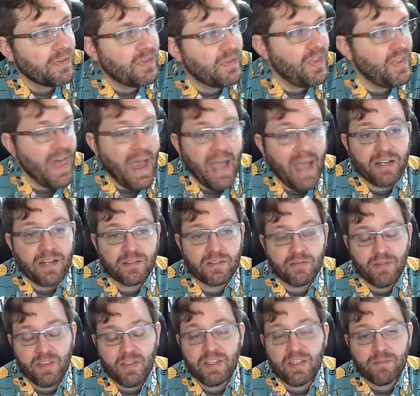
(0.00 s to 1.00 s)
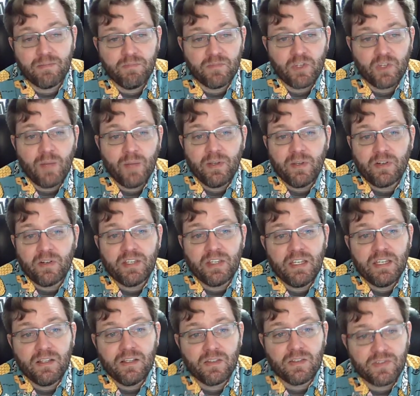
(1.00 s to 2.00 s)
I think John Maynard
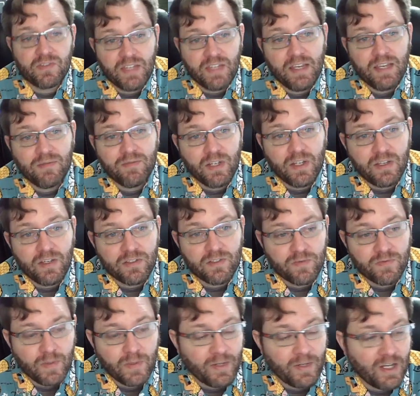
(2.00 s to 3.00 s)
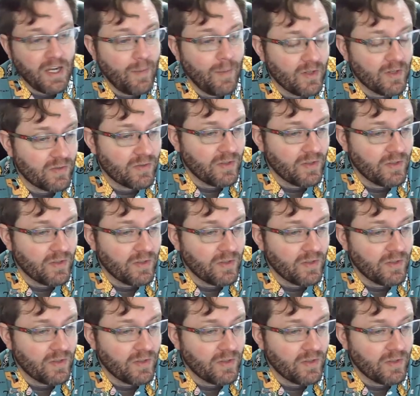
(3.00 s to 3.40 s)
Keynes saved us from a communist